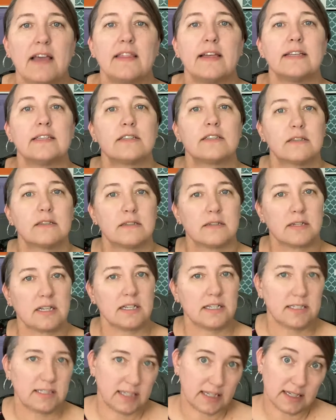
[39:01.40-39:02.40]
that's
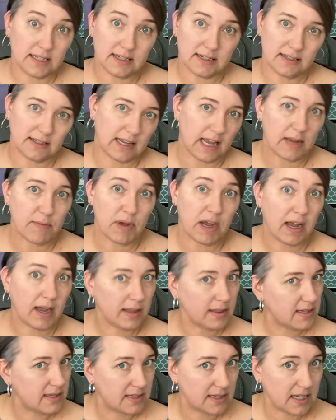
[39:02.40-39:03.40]
content to stay
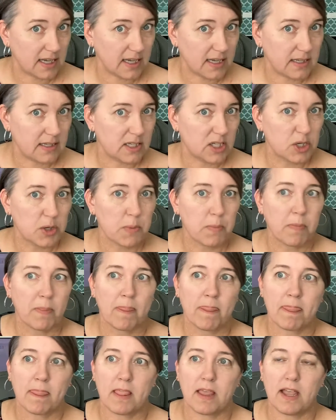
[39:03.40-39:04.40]
behind the scenes
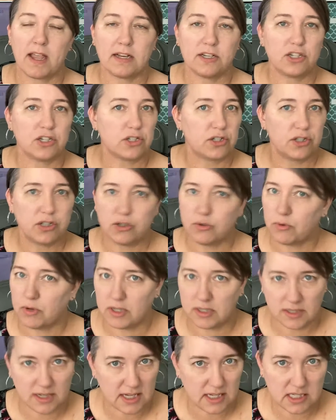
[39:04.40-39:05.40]
and just do
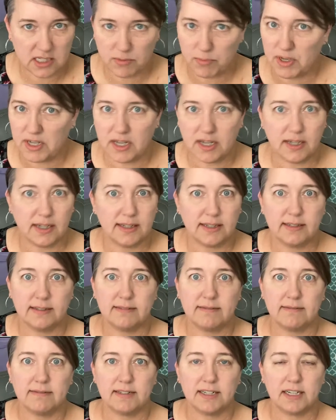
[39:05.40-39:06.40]
what needs to be done.
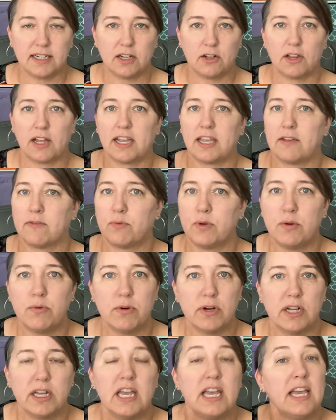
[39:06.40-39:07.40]
Like if we
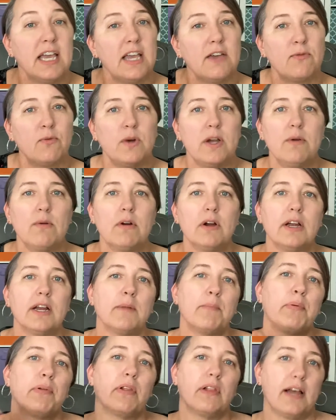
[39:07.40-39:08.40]
were in a
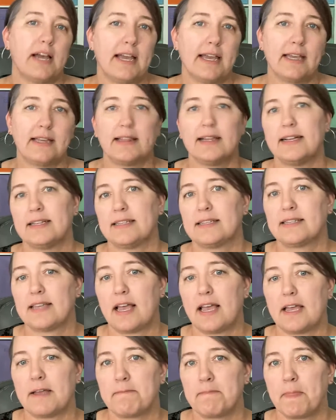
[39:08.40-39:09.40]
play, let's
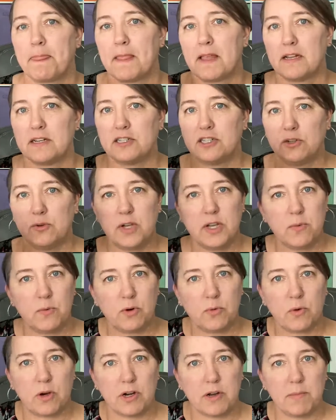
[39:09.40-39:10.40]
say, Dewey would
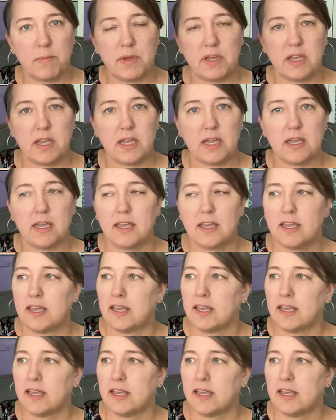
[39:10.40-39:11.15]
want to be